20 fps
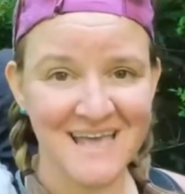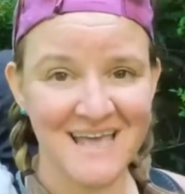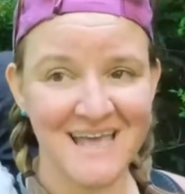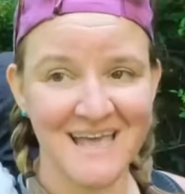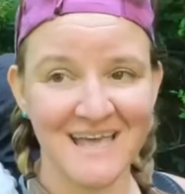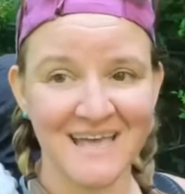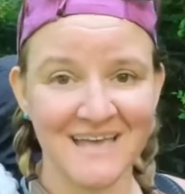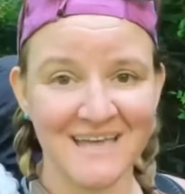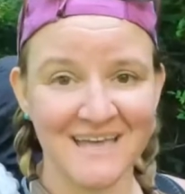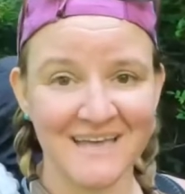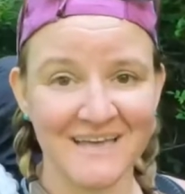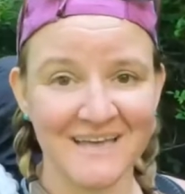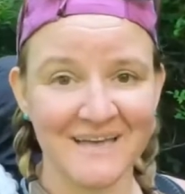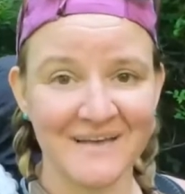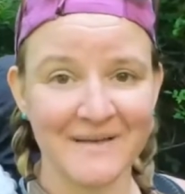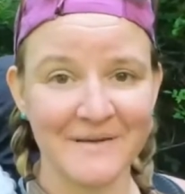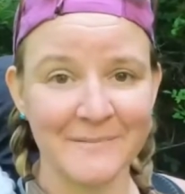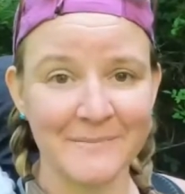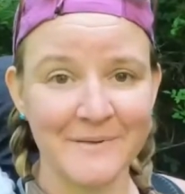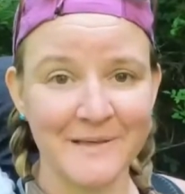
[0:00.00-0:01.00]
I
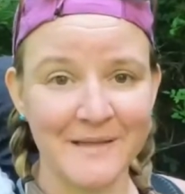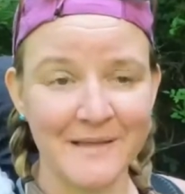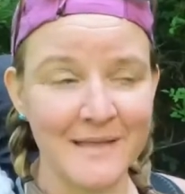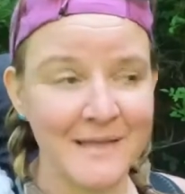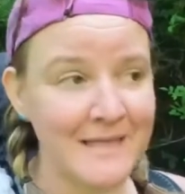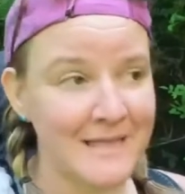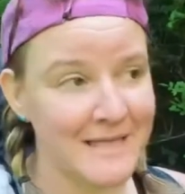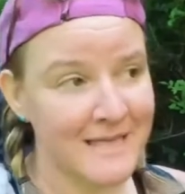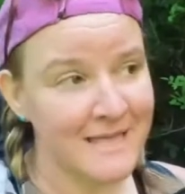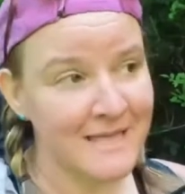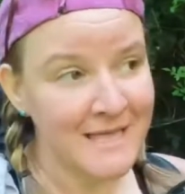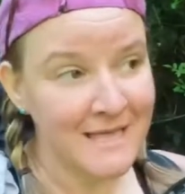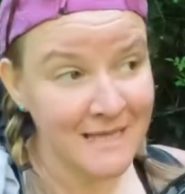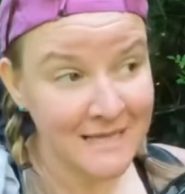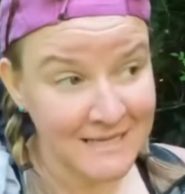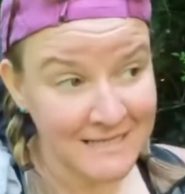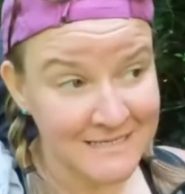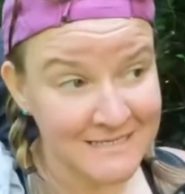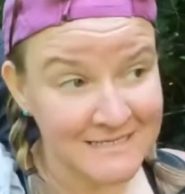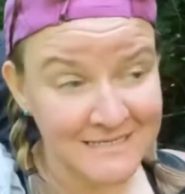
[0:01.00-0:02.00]
am
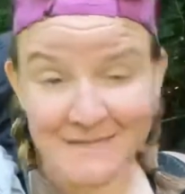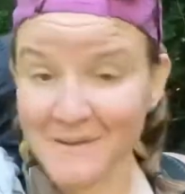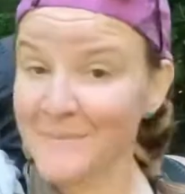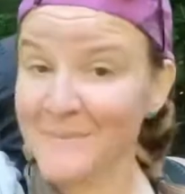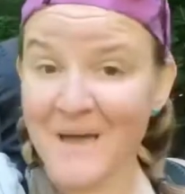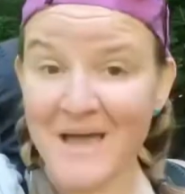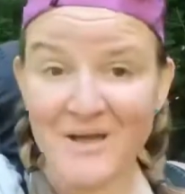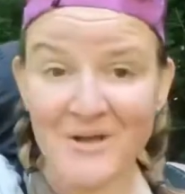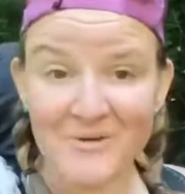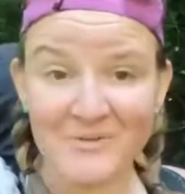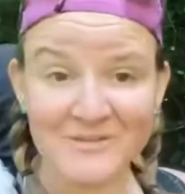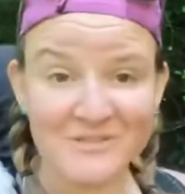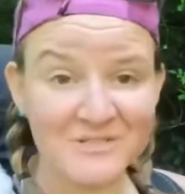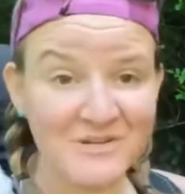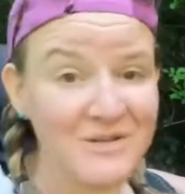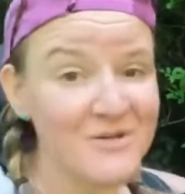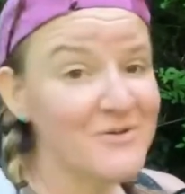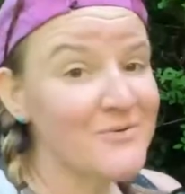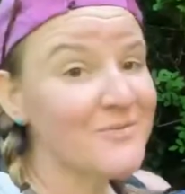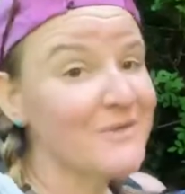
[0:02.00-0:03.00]
back on the
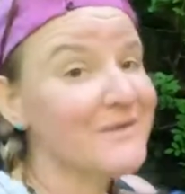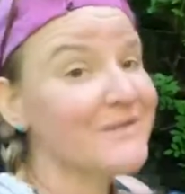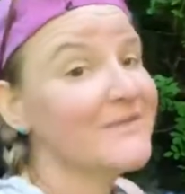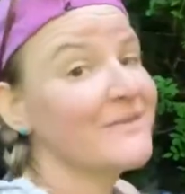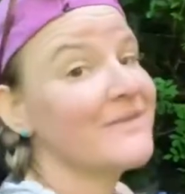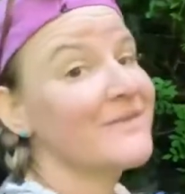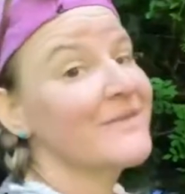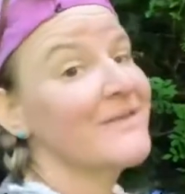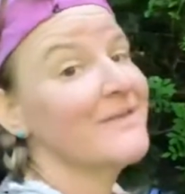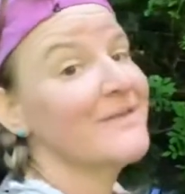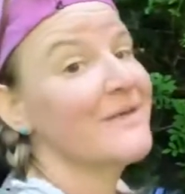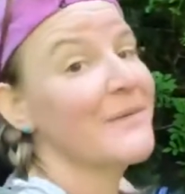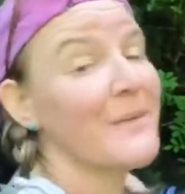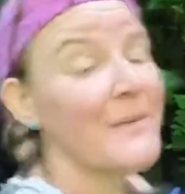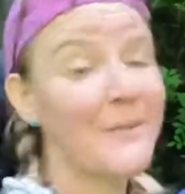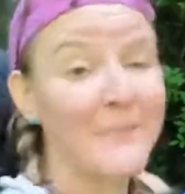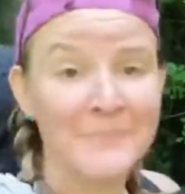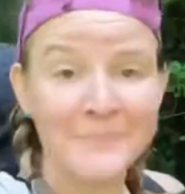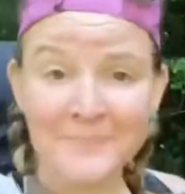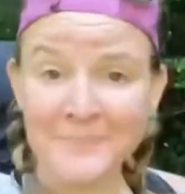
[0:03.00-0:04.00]
trail with
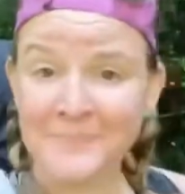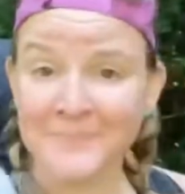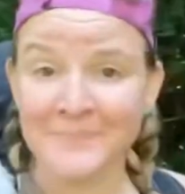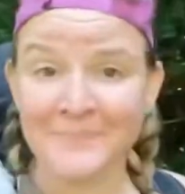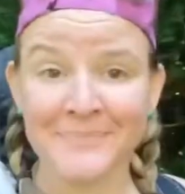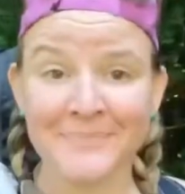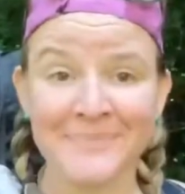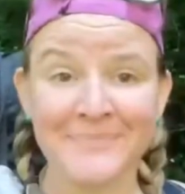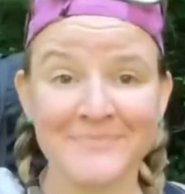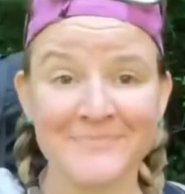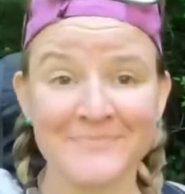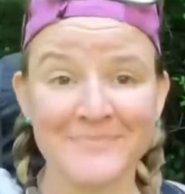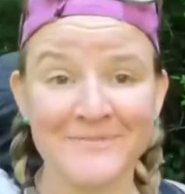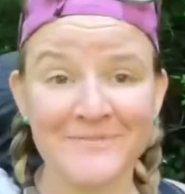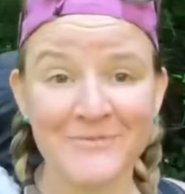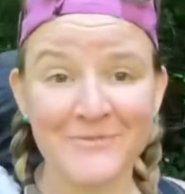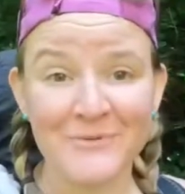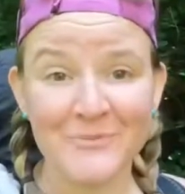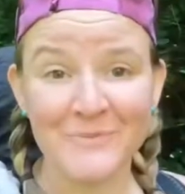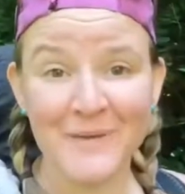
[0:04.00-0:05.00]
the
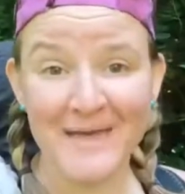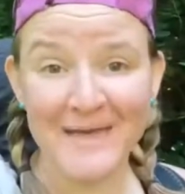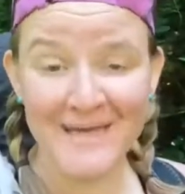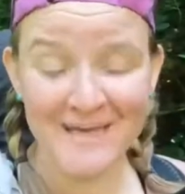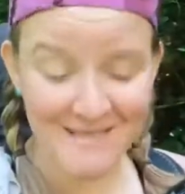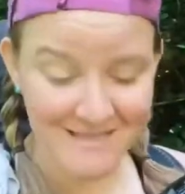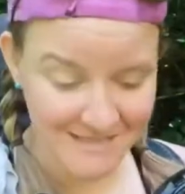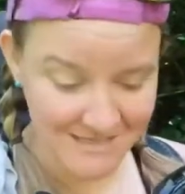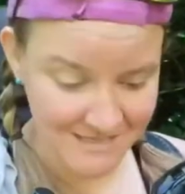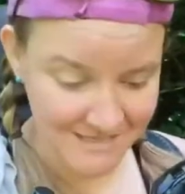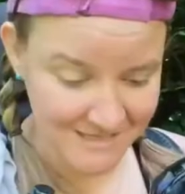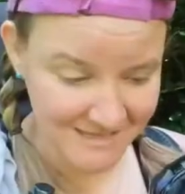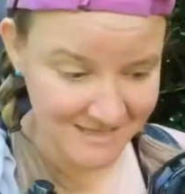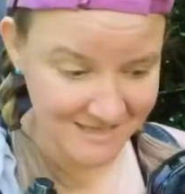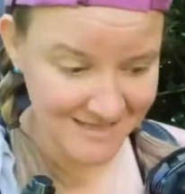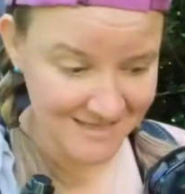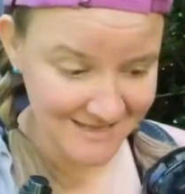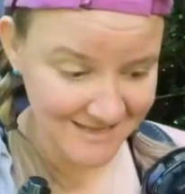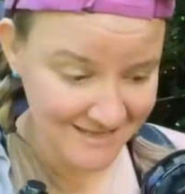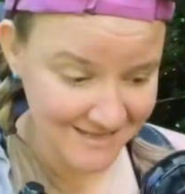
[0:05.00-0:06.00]
full pack,
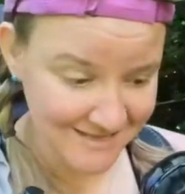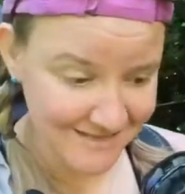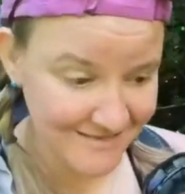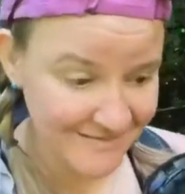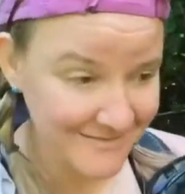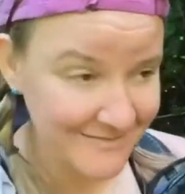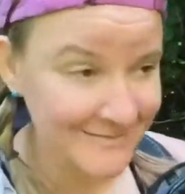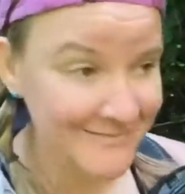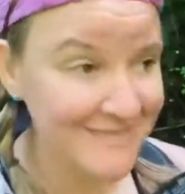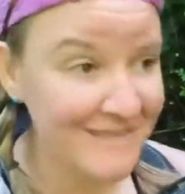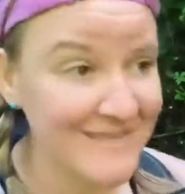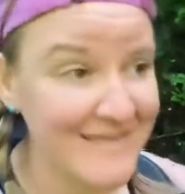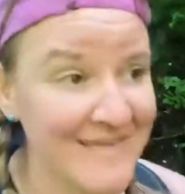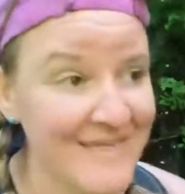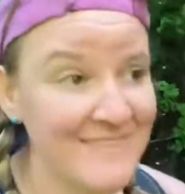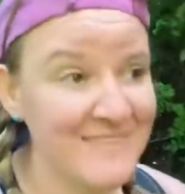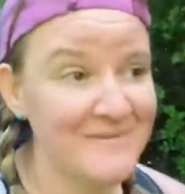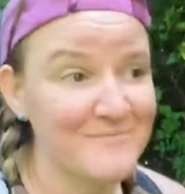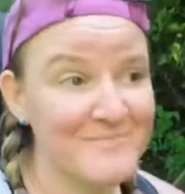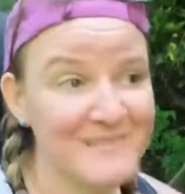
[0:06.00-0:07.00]
and
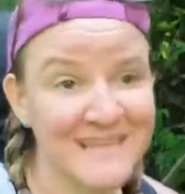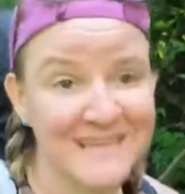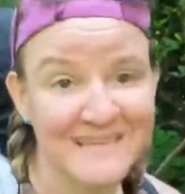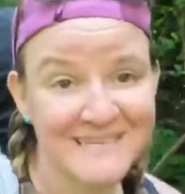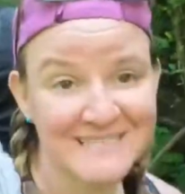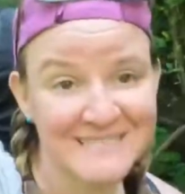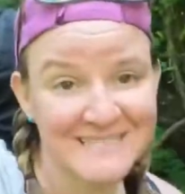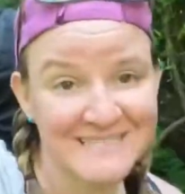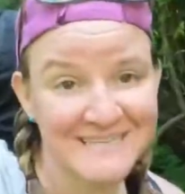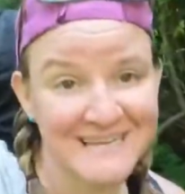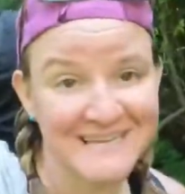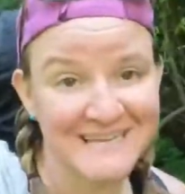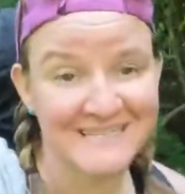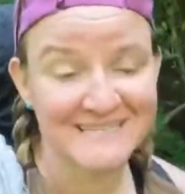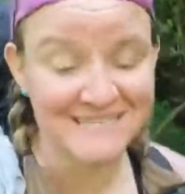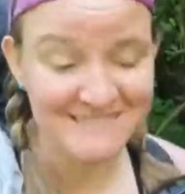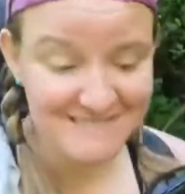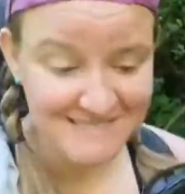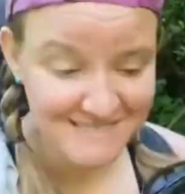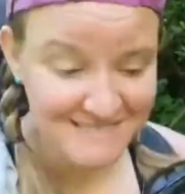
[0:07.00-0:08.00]
the plan today
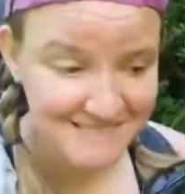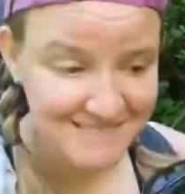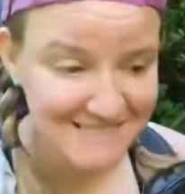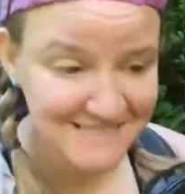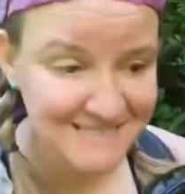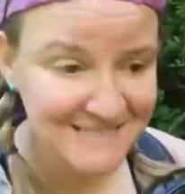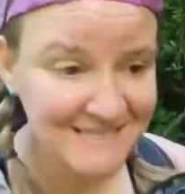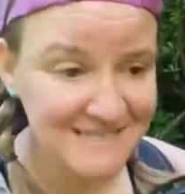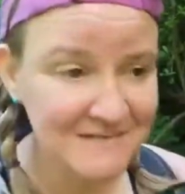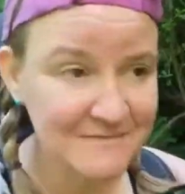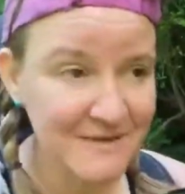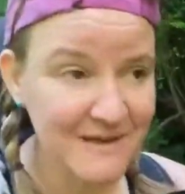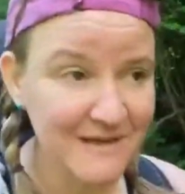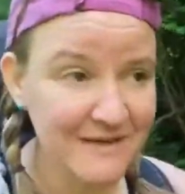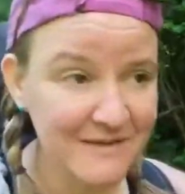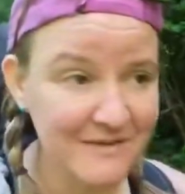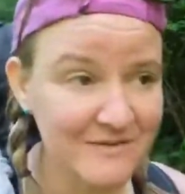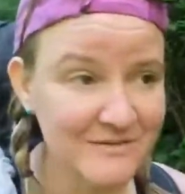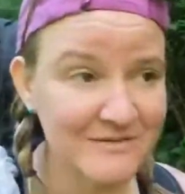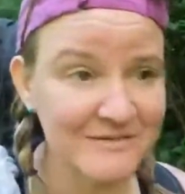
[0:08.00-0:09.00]
is 16
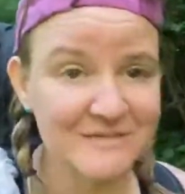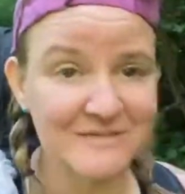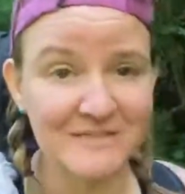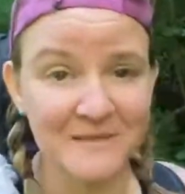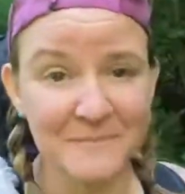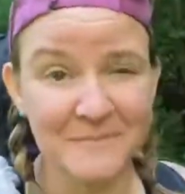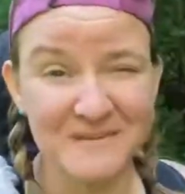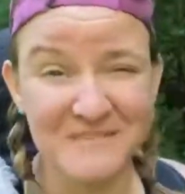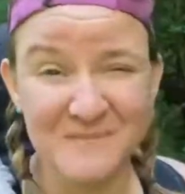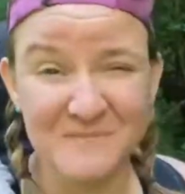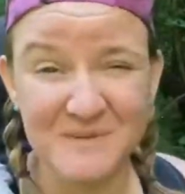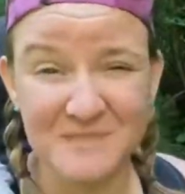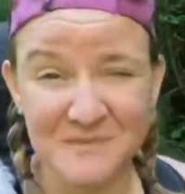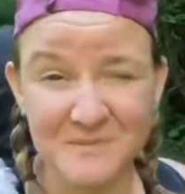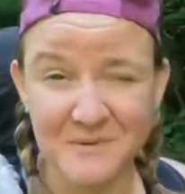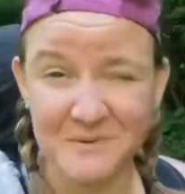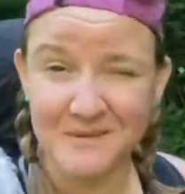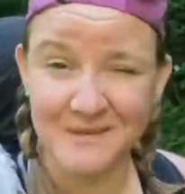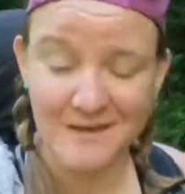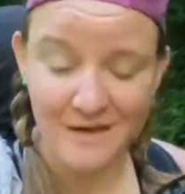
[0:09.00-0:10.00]
miles, but it's supposed to
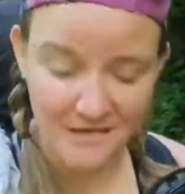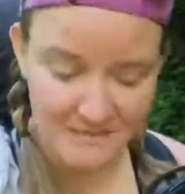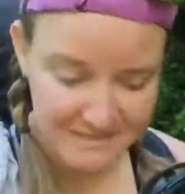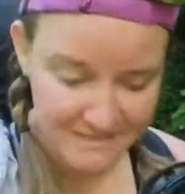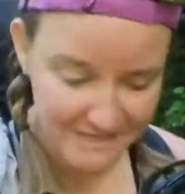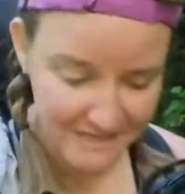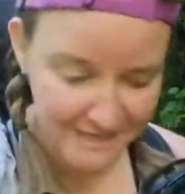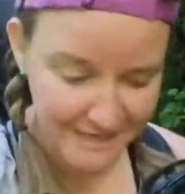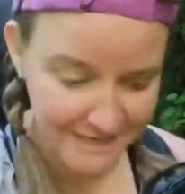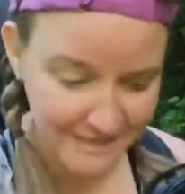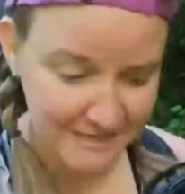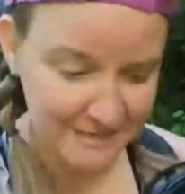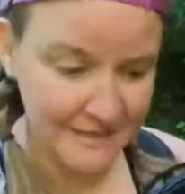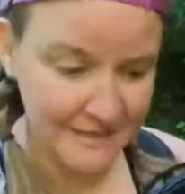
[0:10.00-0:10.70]
be really hot today,